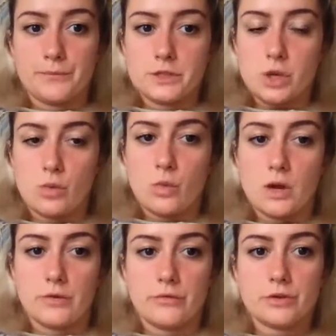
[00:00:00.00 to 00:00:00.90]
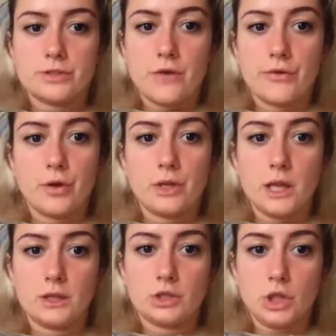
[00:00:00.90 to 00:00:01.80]
So, one, philosophical
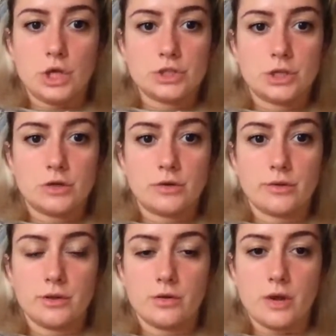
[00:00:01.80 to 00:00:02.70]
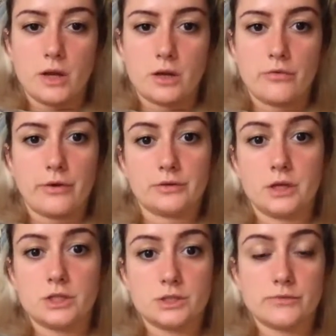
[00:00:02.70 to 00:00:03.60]
and ideological theoretical
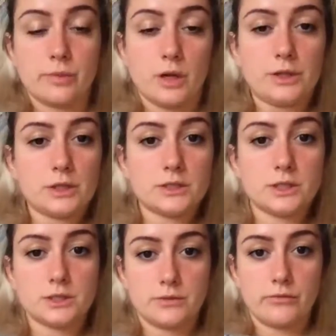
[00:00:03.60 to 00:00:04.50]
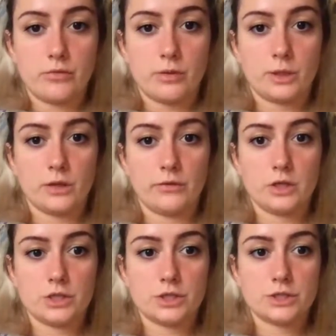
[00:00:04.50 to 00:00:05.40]
foundations of politics, system forming
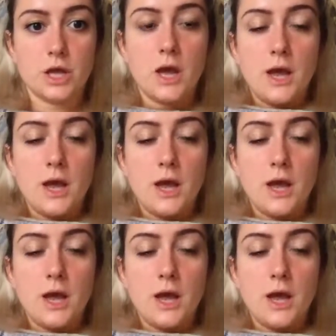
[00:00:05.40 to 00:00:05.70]
features,